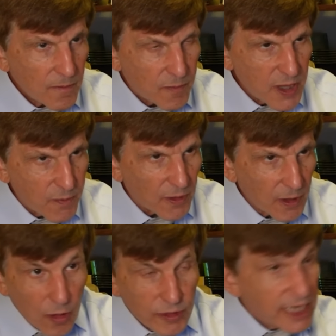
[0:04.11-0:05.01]

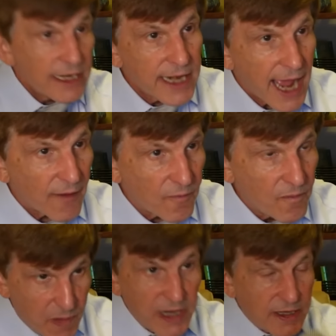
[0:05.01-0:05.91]
People who didn't
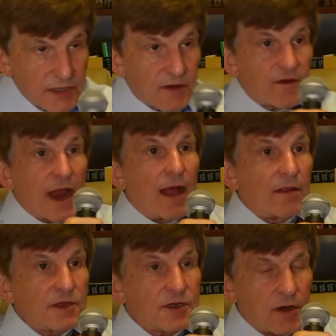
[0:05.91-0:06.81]
have billions of
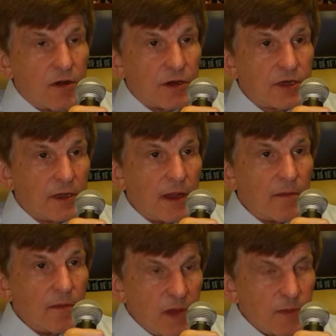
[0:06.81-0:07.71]
dollars to cushion
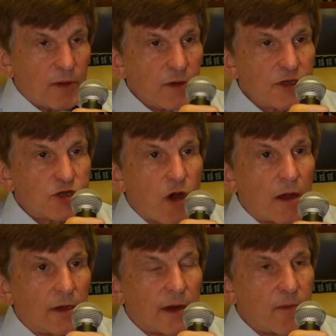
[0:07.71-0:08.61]
them. People who
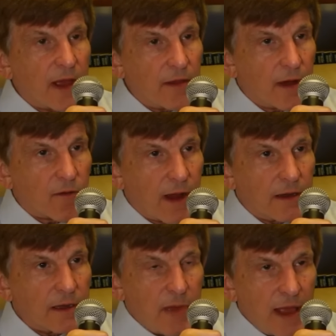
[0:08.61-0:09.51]
struggle to pay their
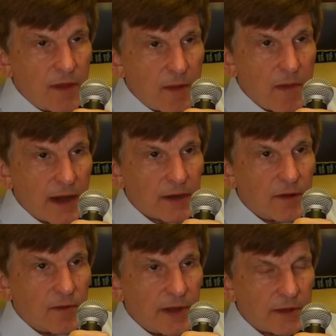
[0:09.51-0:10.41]
rent, pay their
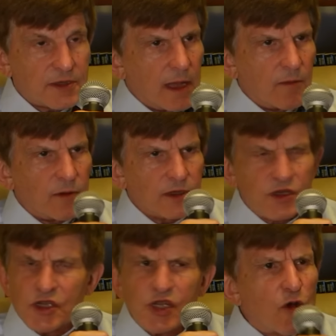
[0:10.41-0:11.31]
medical bills. It was
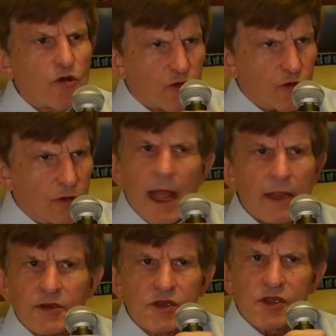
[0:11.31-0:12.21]
so cruel
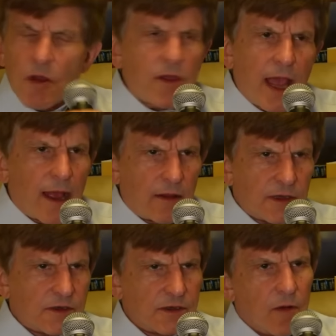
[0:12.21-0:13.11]
and so
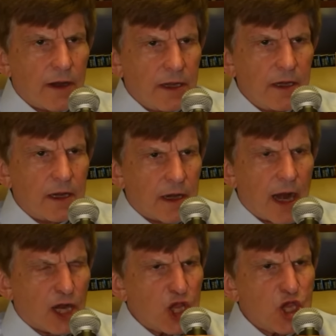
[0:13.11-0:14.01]
callous what he did
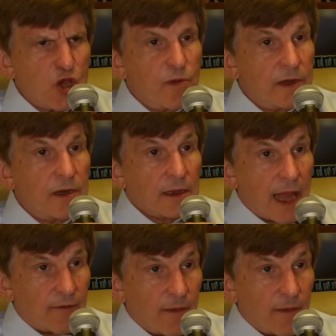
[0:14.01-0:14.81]
on a human level.